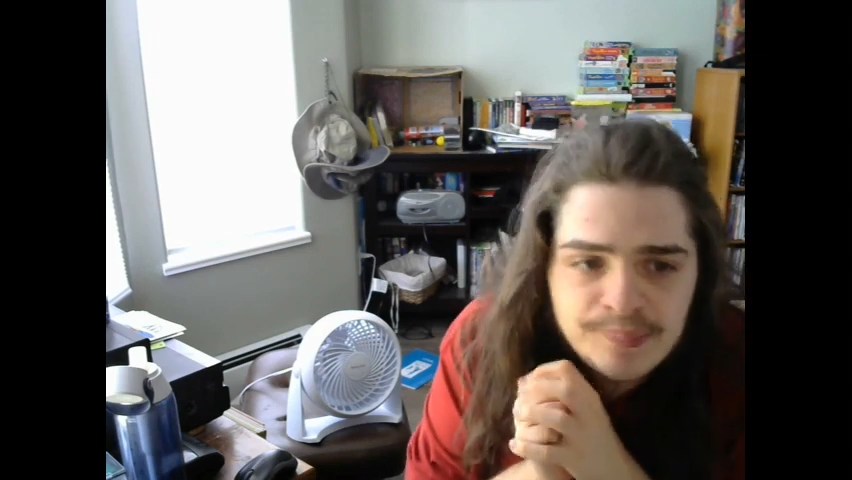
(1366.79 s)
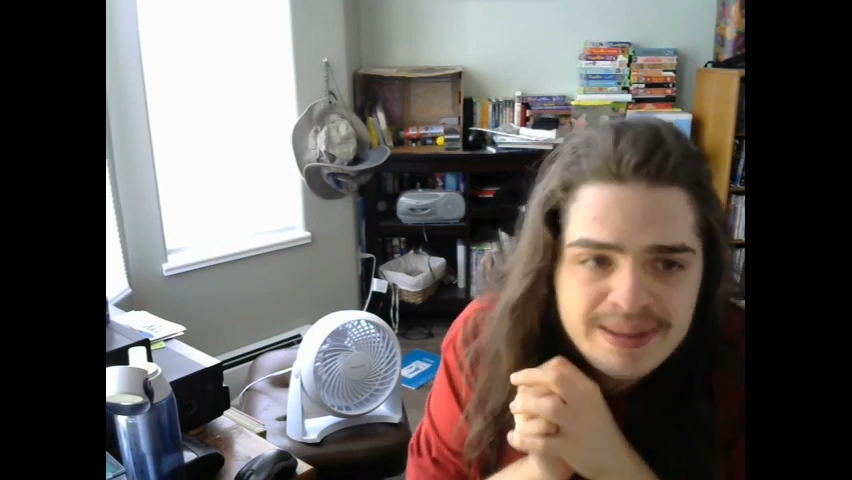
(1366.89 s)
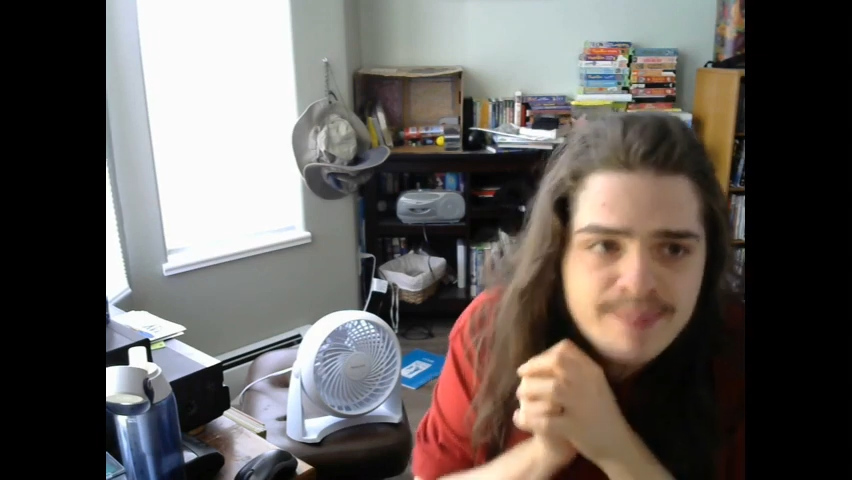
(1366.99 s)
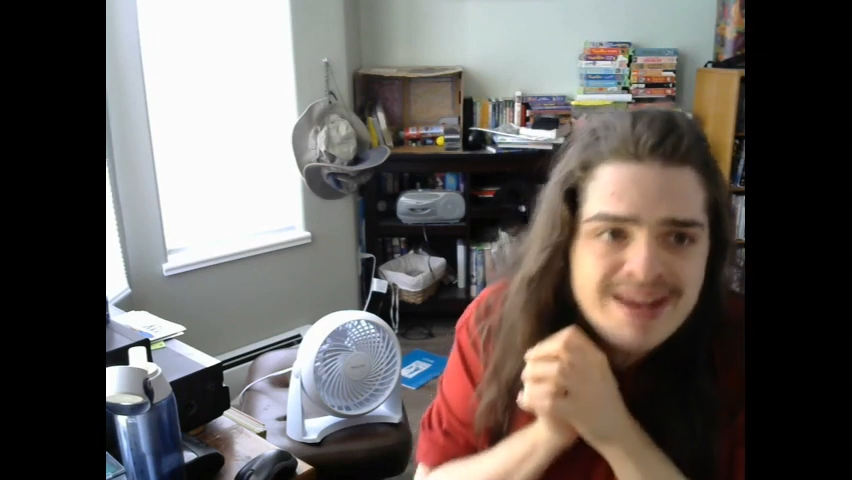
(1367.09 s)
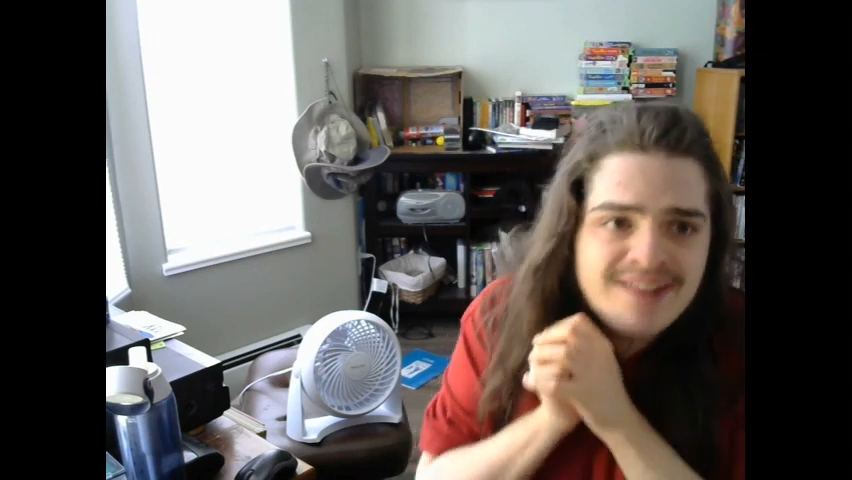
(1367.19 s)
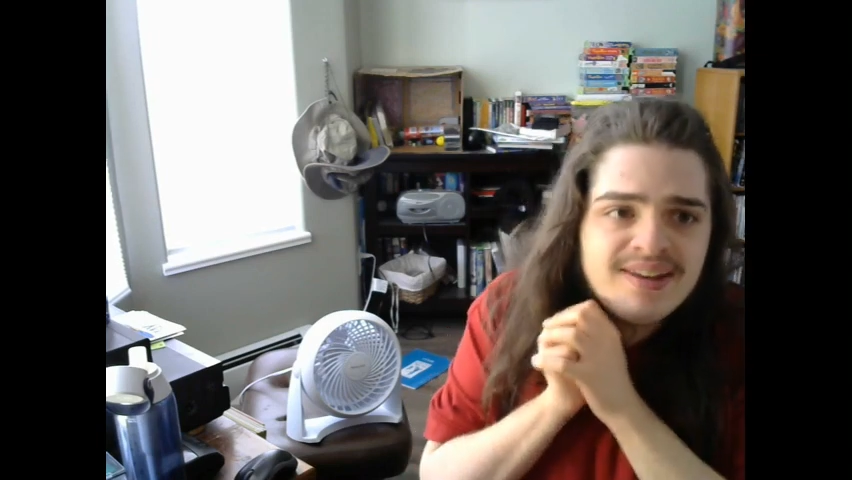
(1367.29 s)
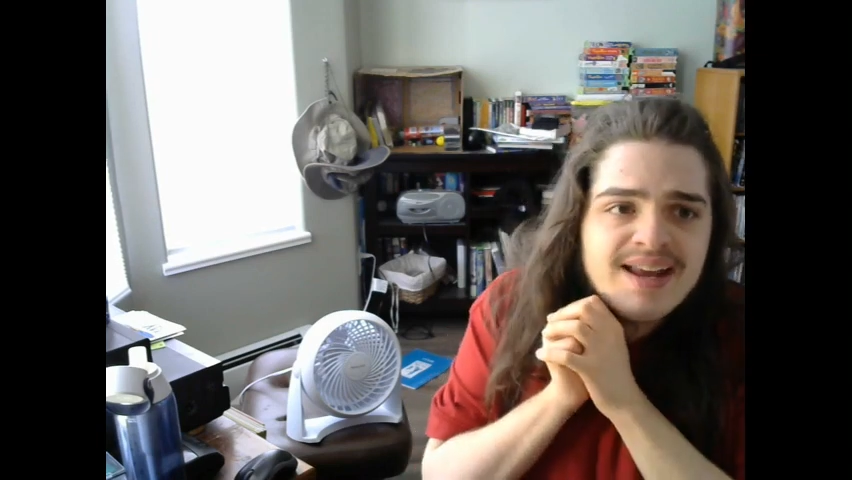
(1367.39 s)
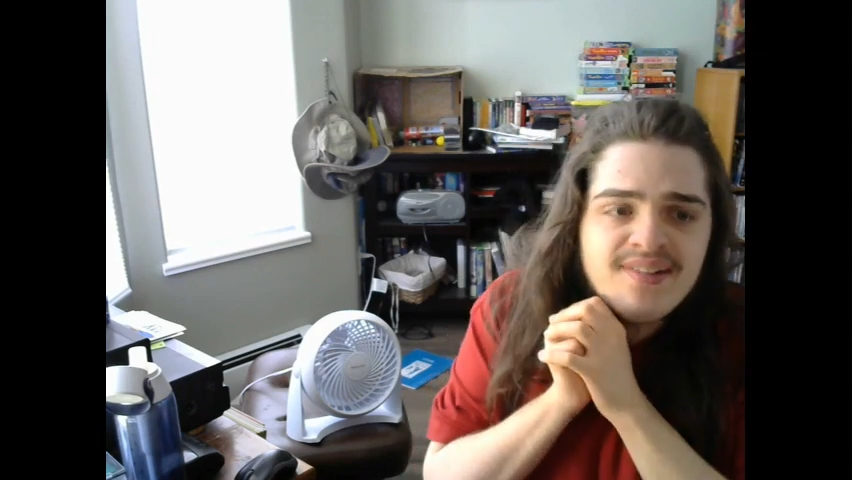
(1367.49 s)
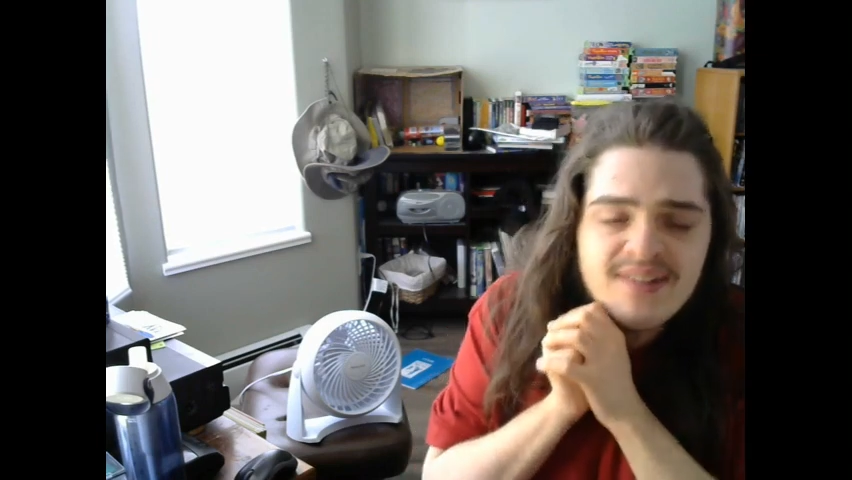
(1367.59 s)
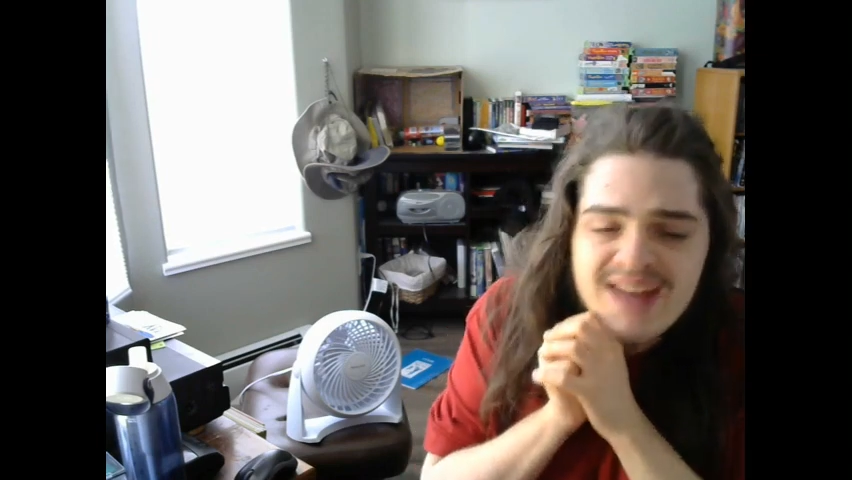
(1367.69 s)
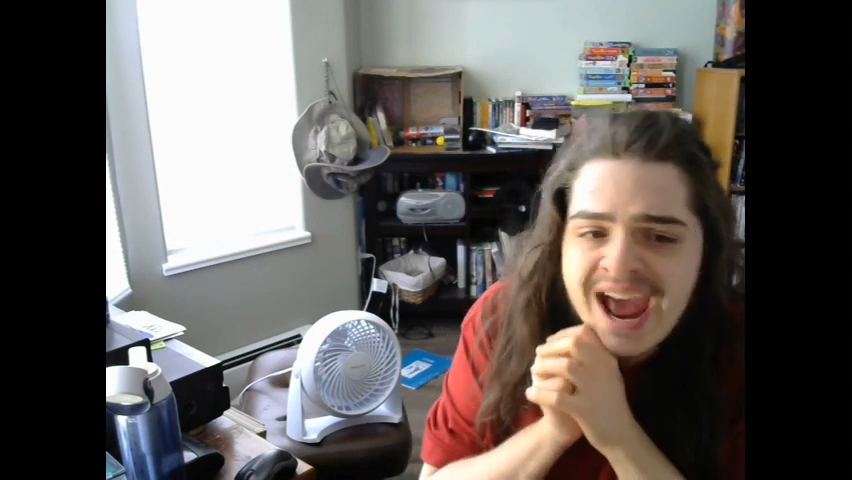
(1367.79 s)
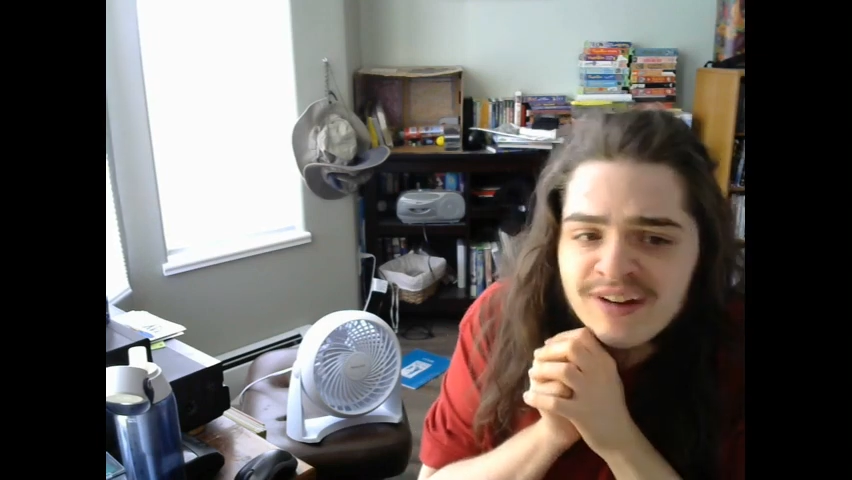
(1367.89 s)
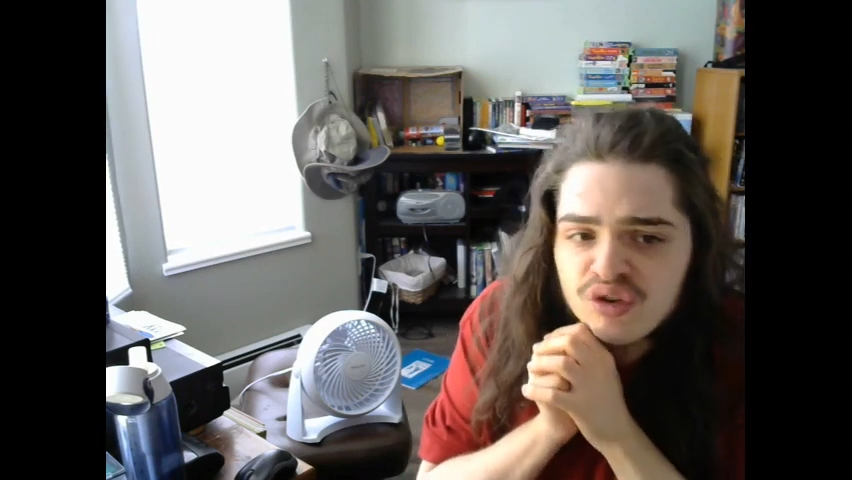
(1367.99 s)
PBS Kids dash